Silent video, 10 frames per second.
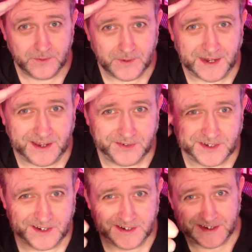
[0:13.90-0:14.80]
Well, howdy
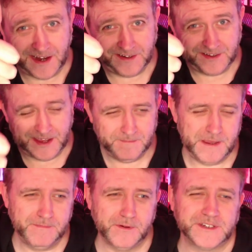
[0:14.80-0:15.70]
diddly dandy there,
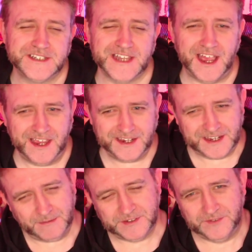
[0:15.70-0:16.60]
people. It is I,
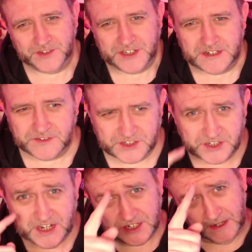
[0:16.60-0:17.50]
Captain of the Steves, and
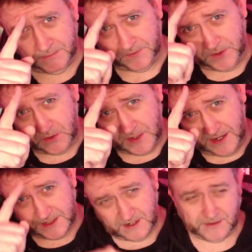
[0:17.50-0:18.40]
today, chums, for you
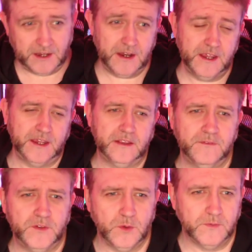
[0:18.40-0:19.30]
guys out there in the
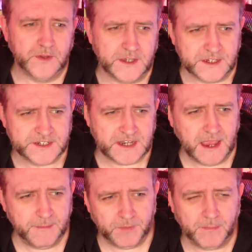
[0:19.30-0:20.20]
viewerverse,
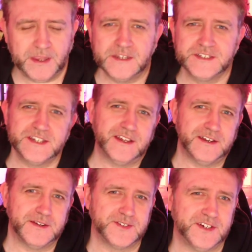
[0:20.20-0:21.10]
I'm getting
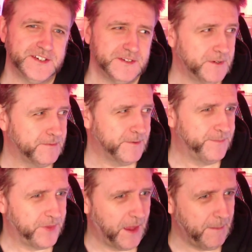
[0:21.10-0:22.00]
slightly excited, people,
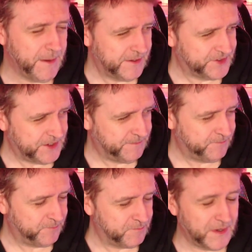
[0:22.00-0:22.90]
about um
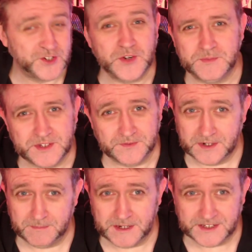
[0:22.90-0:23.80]
my trip to the
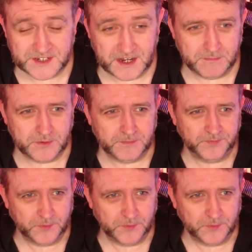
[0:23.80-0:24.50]
Philippines in April.